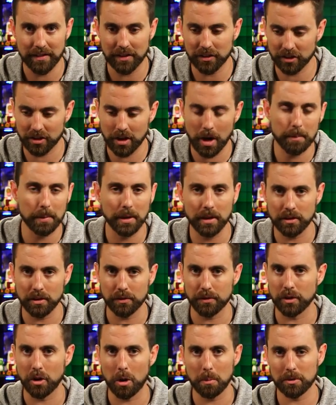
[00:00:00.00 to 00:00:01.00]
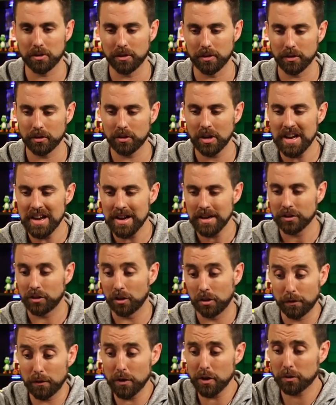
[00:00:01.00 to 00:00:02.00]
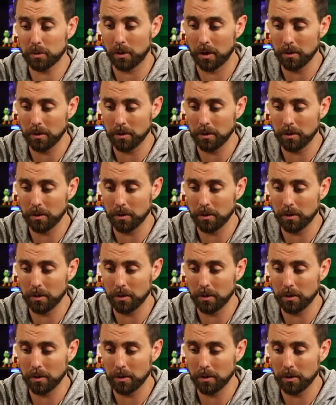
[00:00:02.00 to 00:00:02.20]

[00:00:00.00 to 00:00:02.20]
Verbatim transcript: and there's a couple of different options. So the first